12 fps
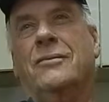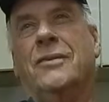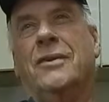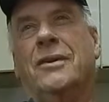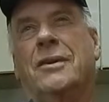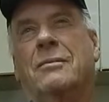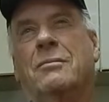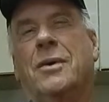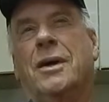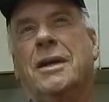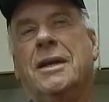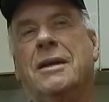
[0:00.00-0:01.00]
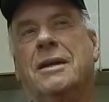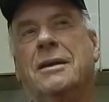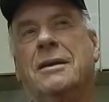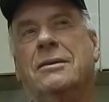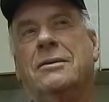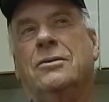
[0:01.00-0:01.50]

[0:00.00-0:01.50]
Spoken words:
the money in